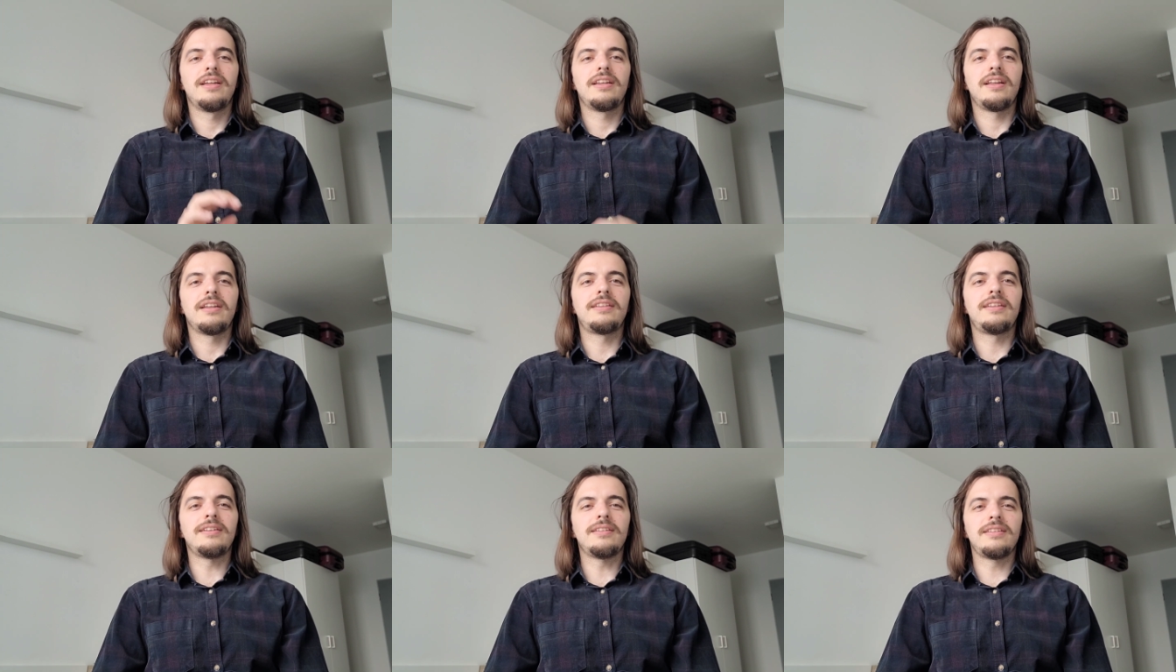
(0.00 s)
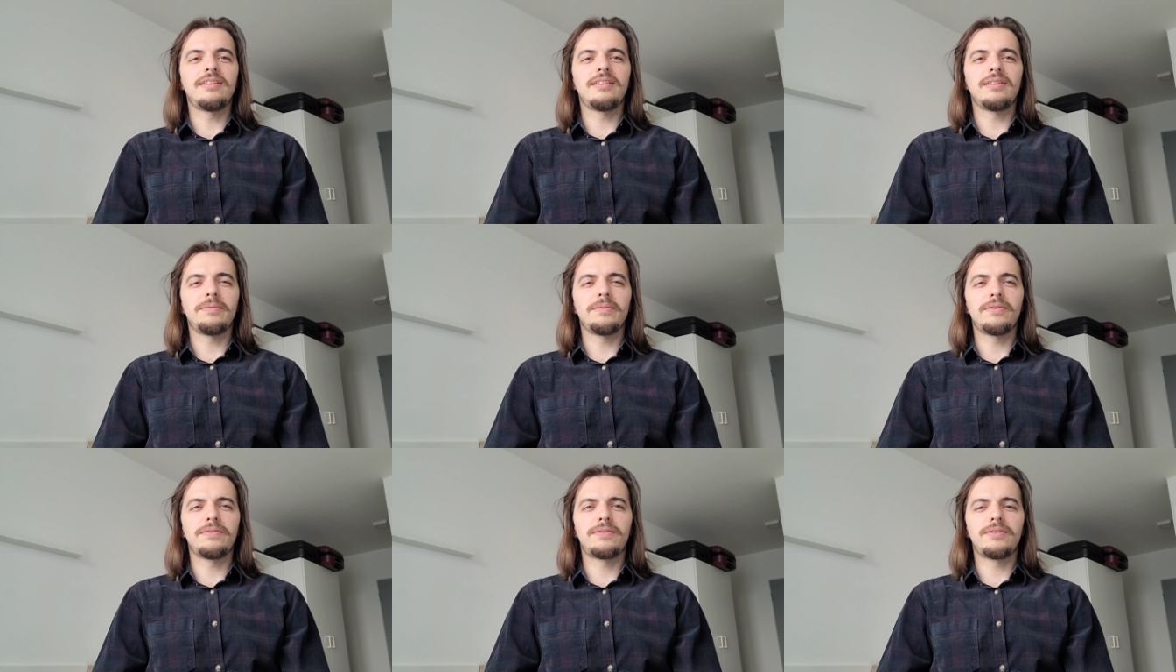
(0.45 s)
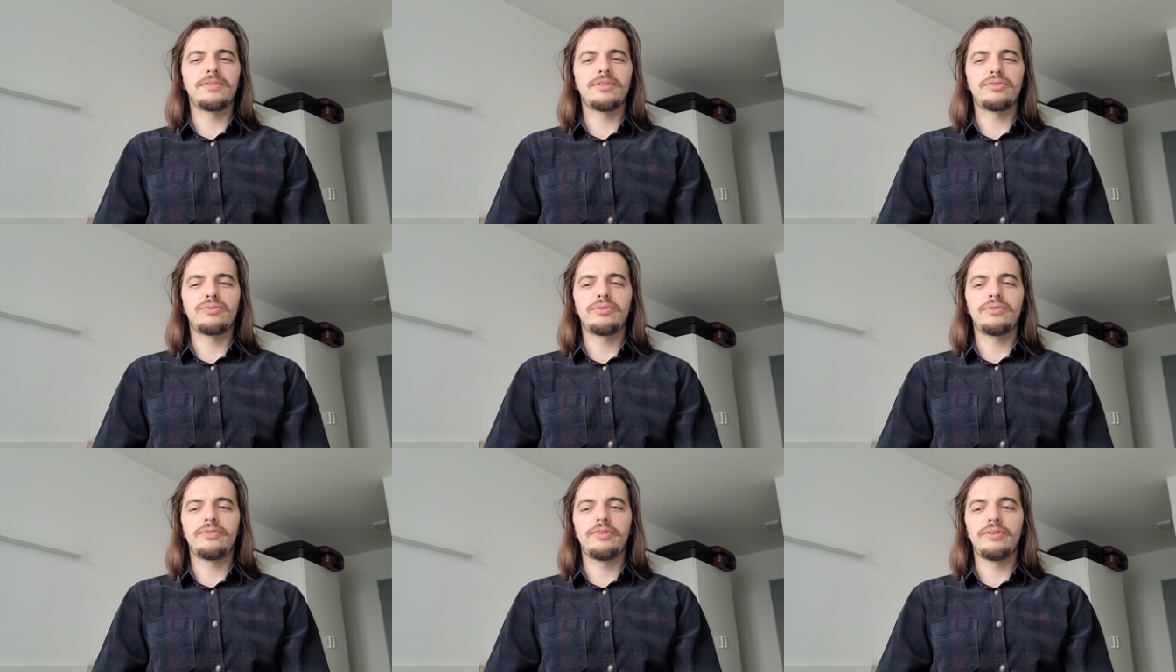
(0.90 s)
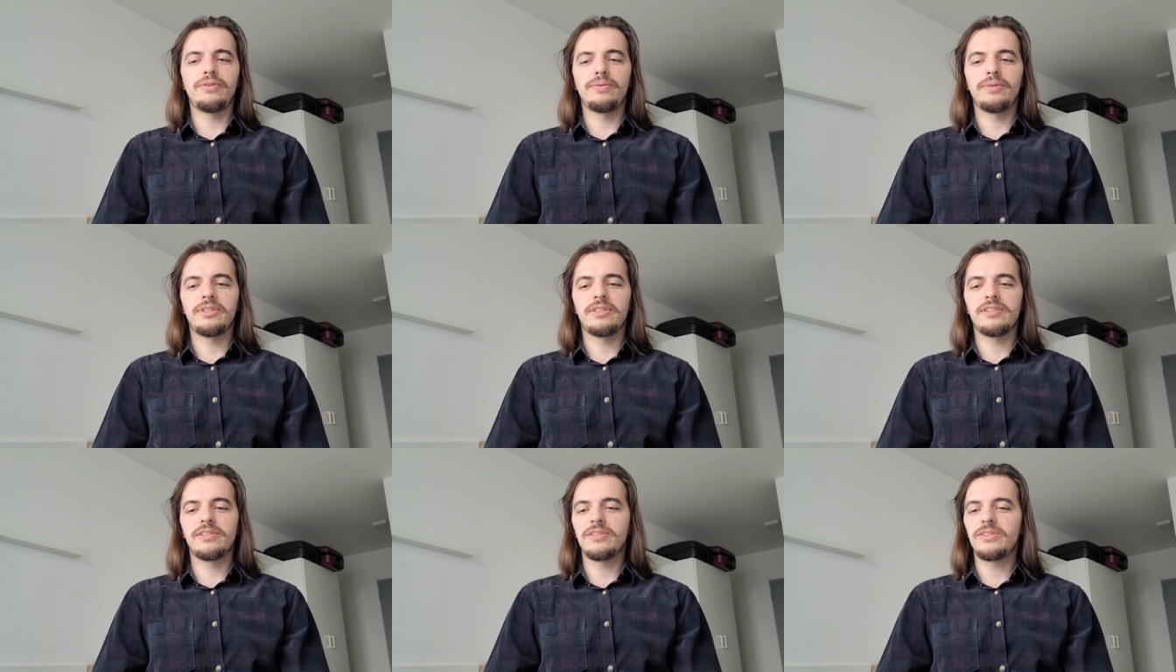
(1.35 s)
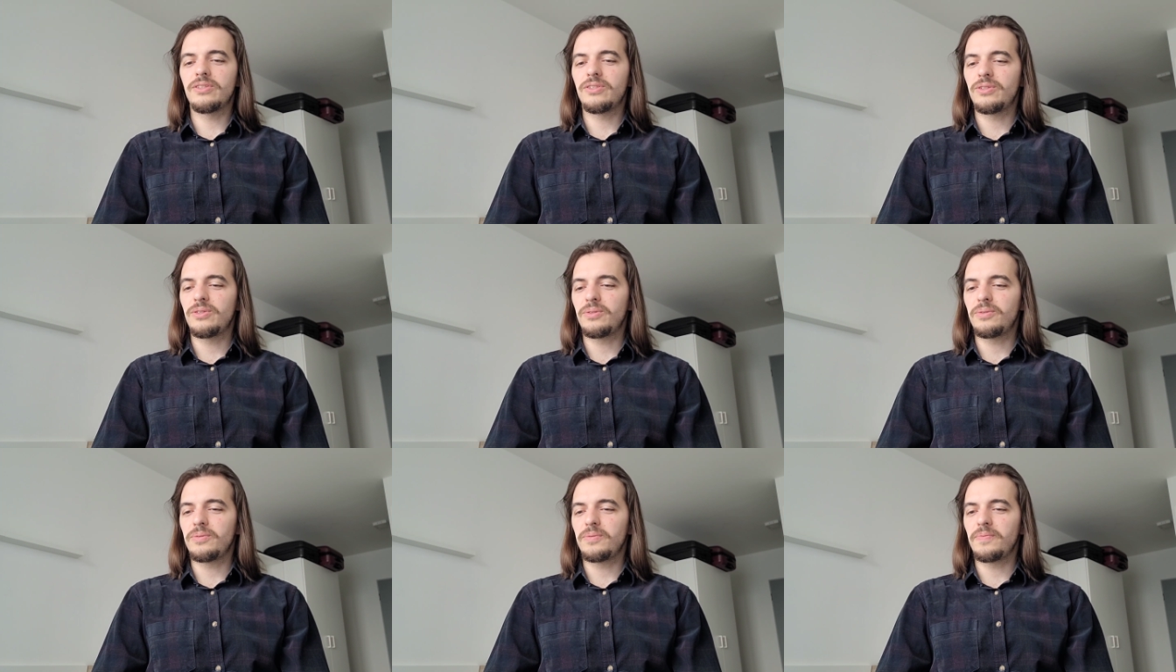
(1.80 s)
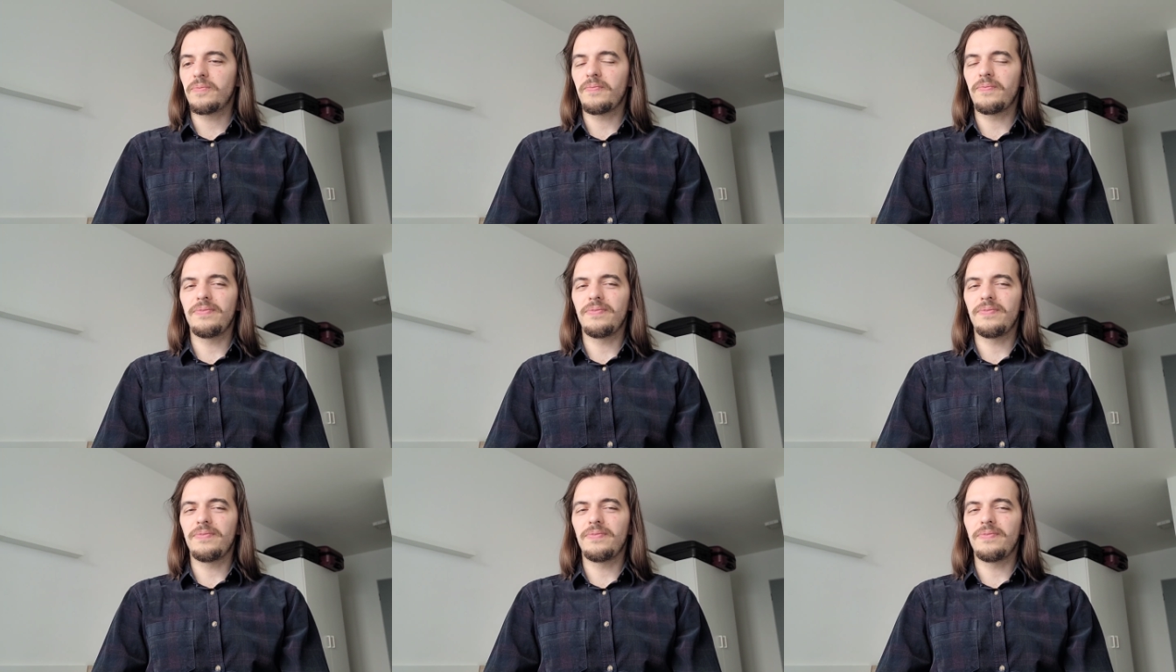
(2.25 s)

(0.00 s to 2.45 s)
The TLDW for this review is